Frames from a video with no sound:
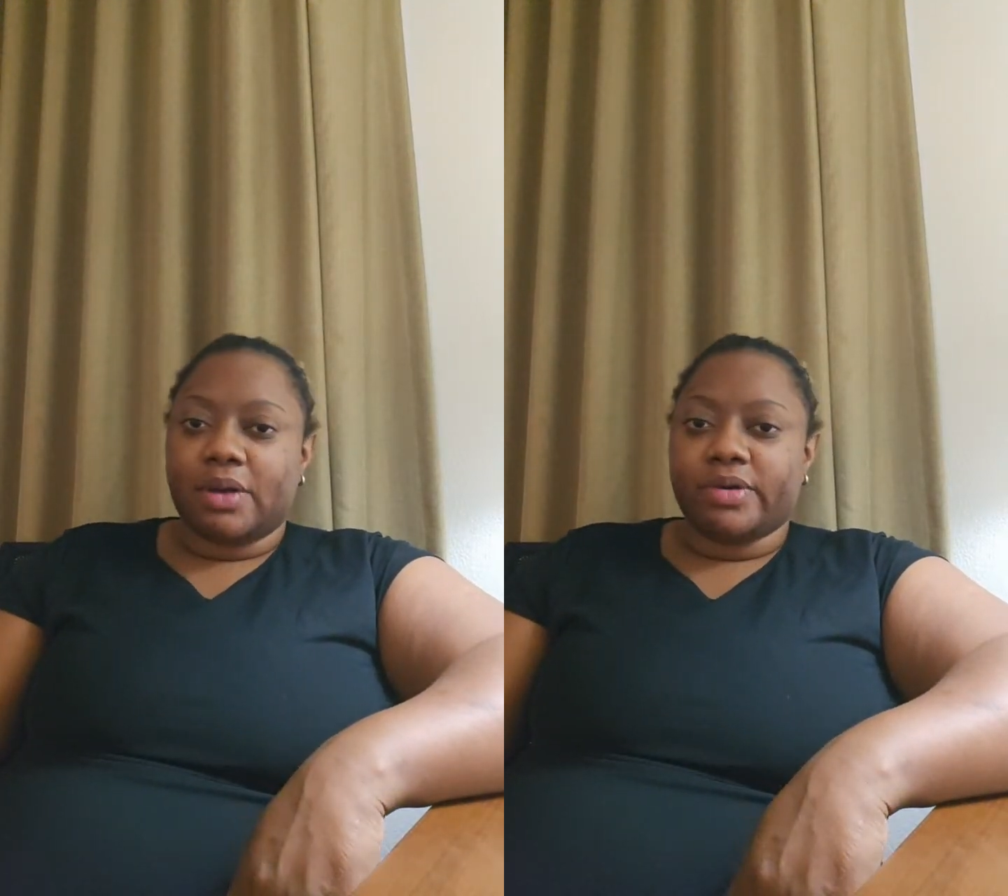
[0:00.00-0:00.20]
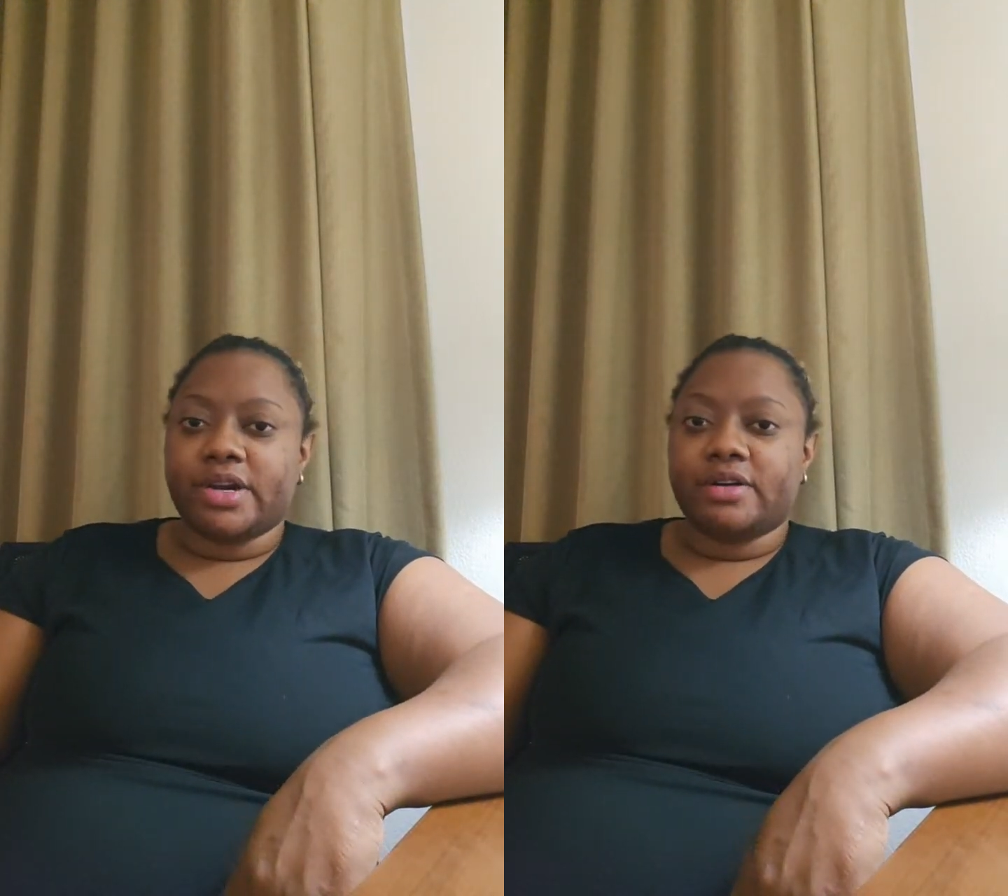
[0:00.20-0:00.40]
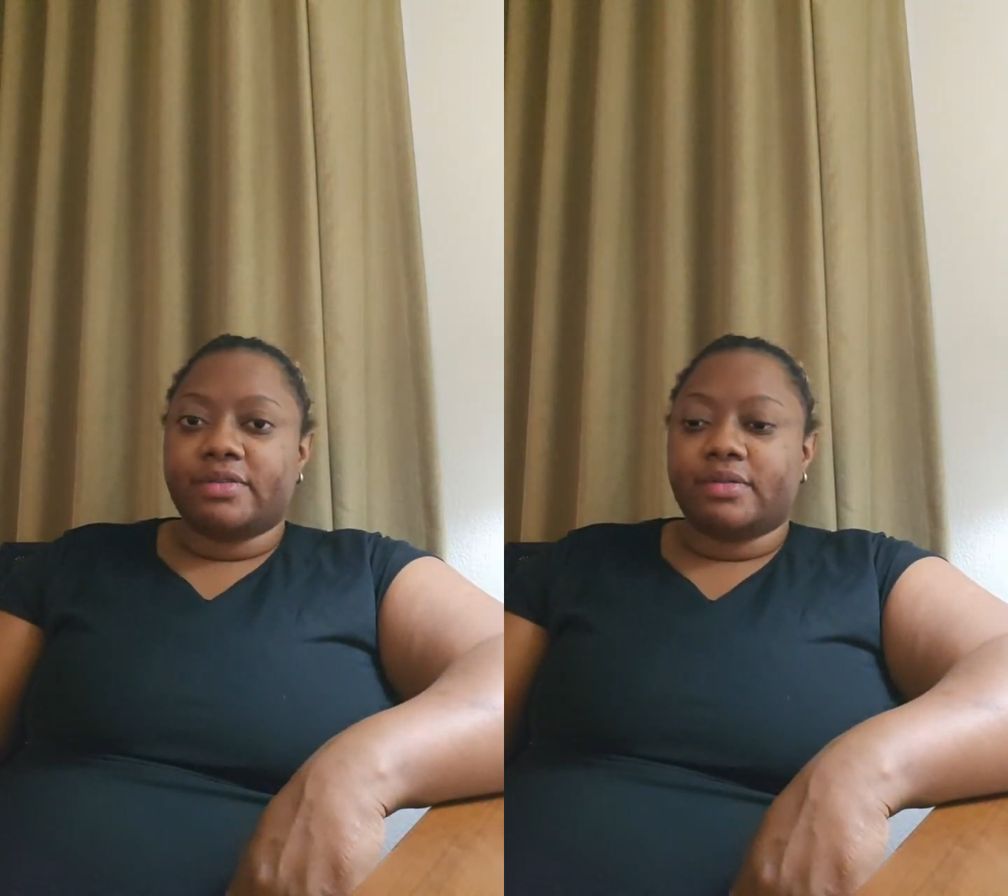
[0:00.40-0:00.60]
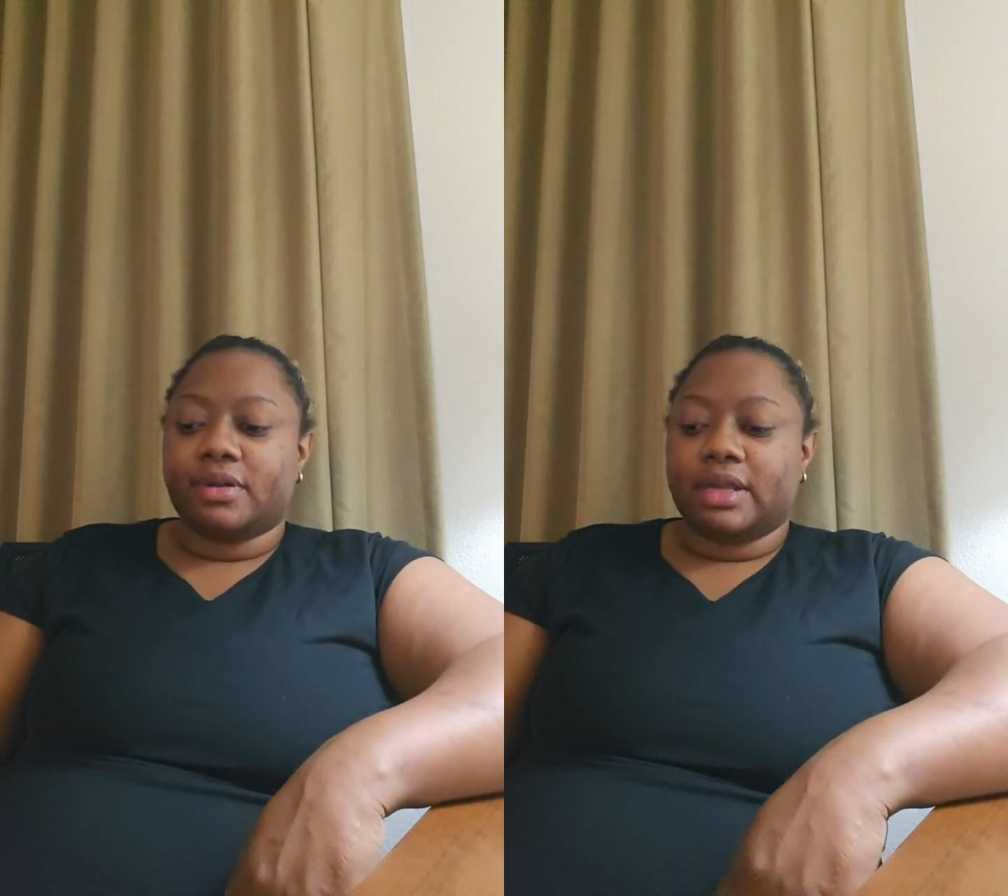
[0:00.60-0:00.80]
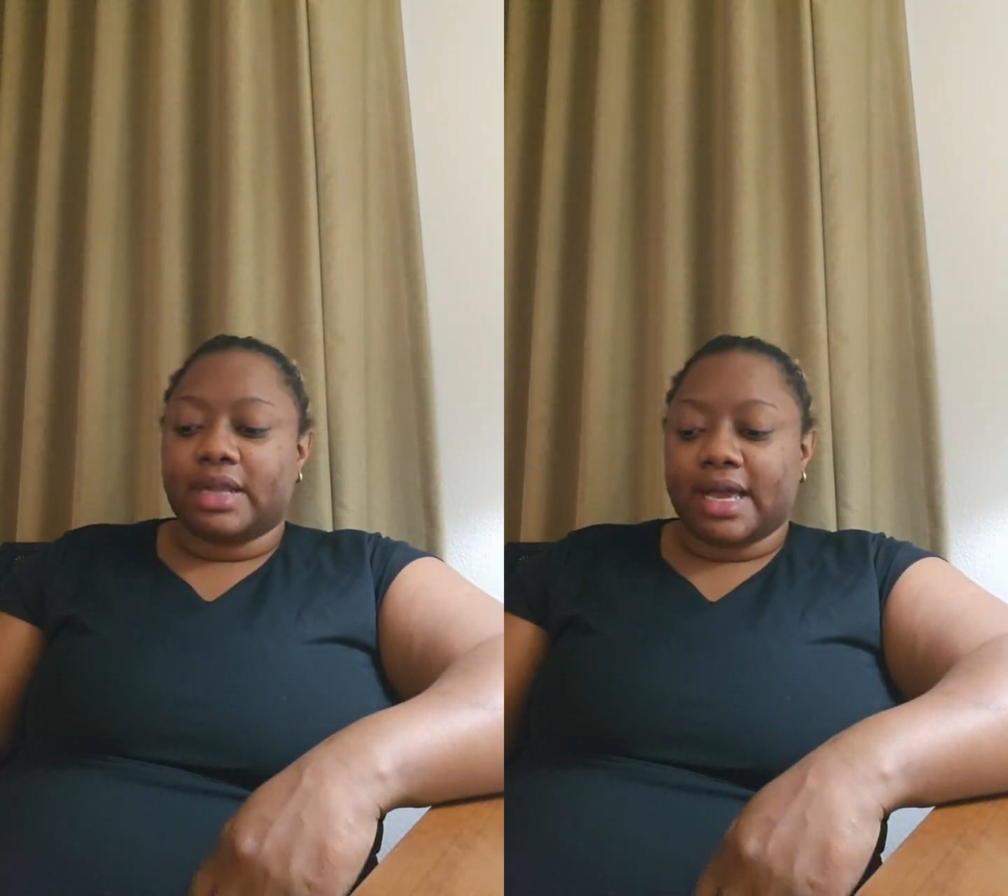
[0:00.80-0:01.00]
rear
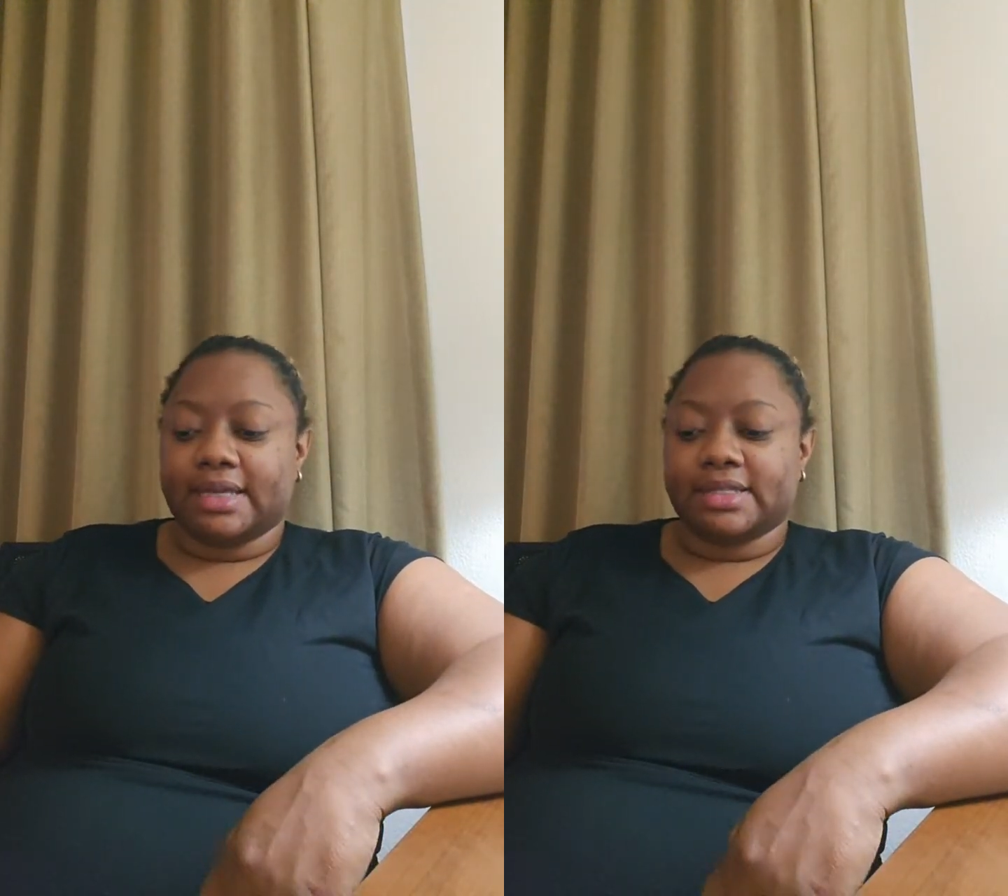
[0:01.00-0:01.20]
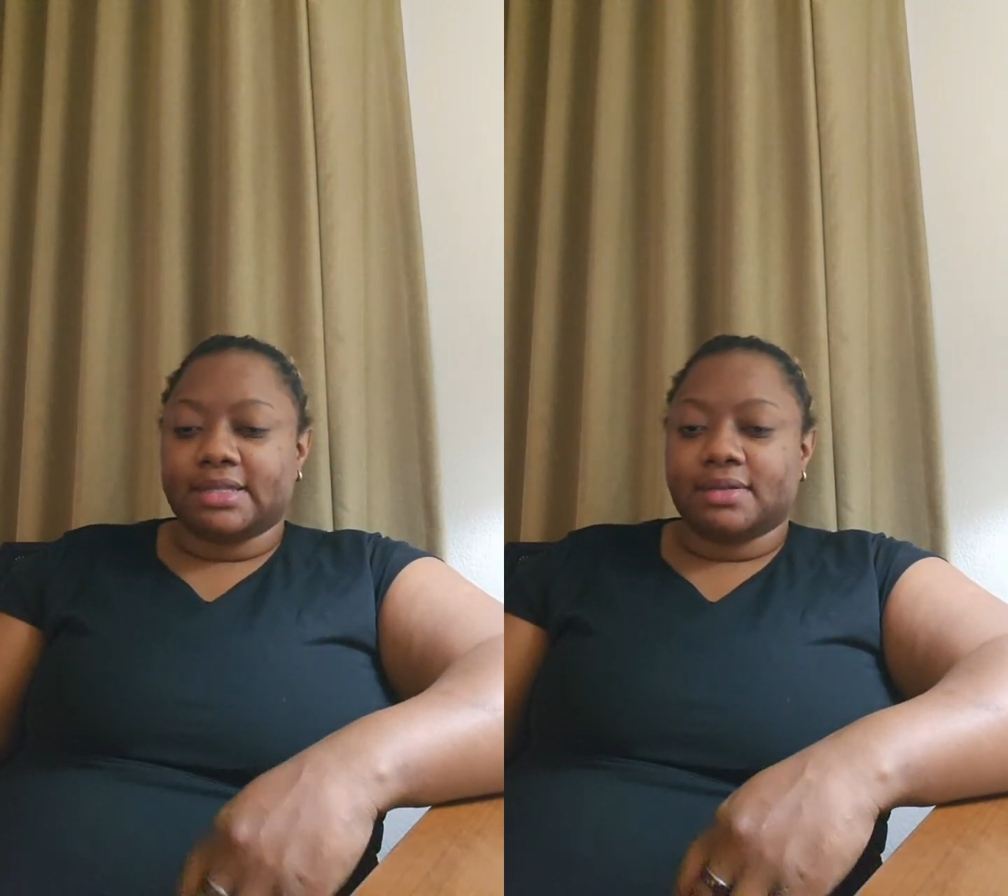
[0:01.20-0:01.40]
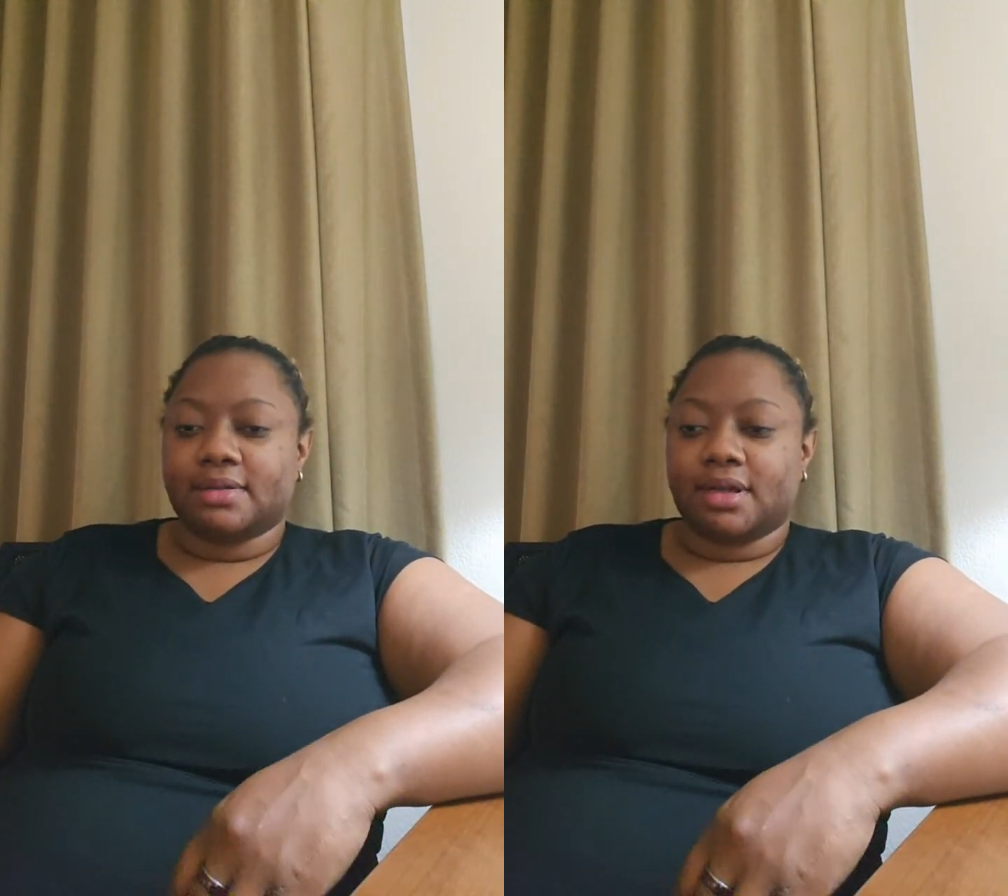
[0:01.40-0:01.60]
lights.